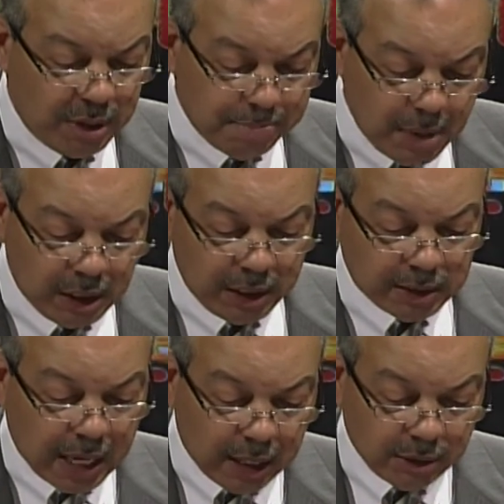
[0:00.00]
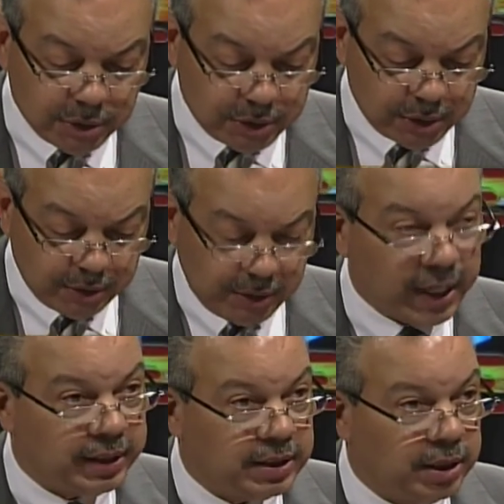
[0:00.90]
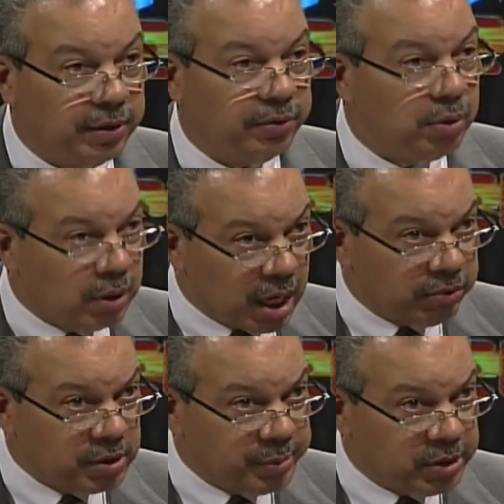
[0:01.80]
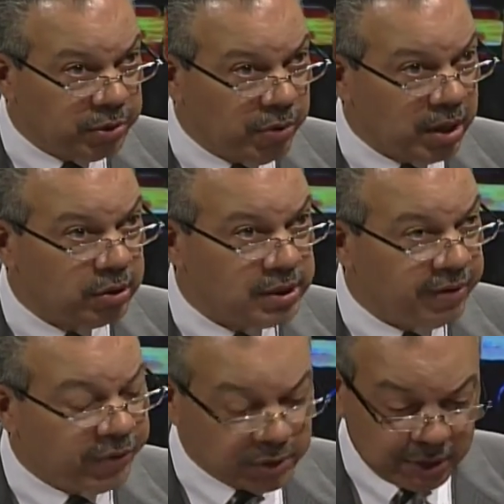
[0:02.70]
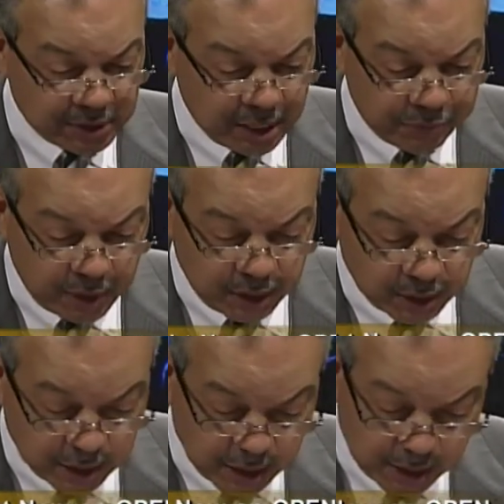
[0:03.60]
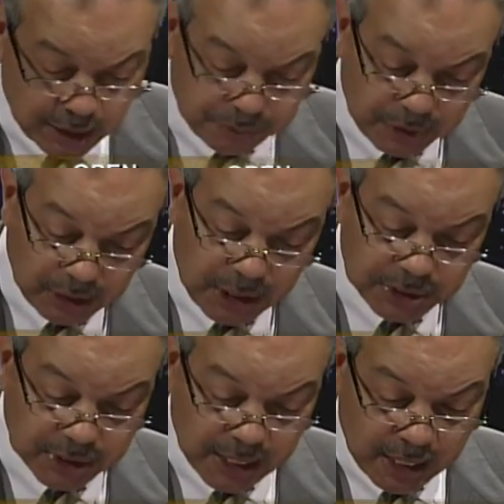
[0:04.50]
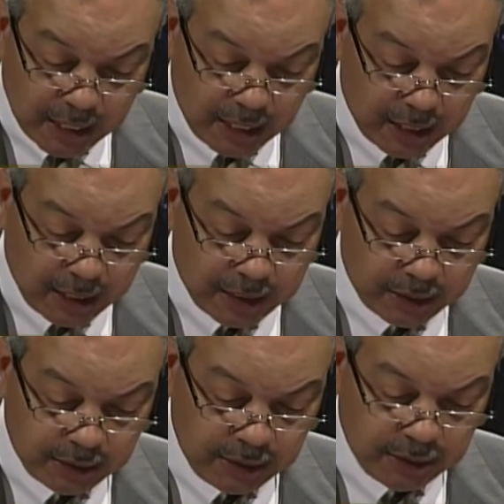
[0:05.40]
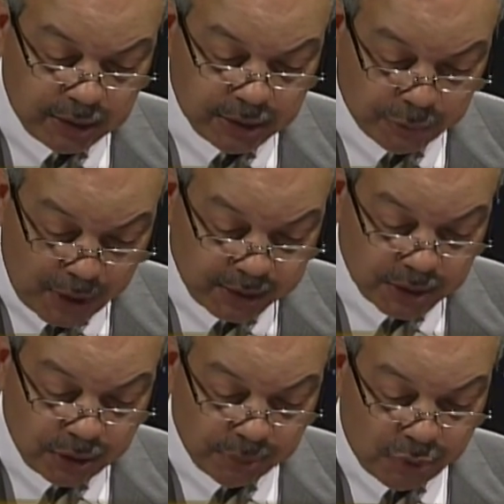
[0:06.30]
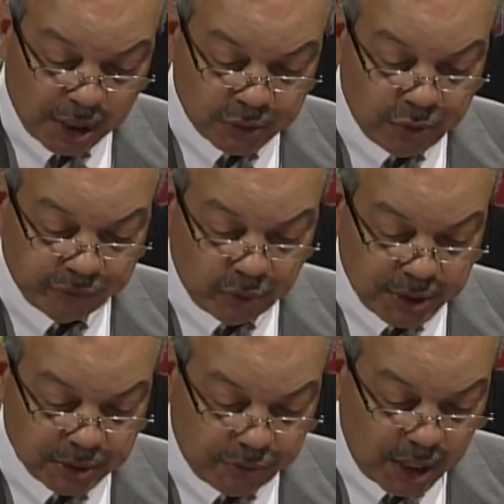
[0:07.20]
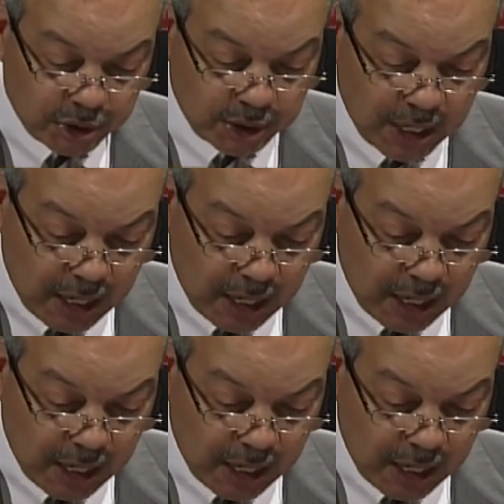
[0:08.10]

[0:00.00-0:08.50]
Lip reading: million that through Congressman Serrano's efforts, as I read in a release, directed to the Bronx River restoration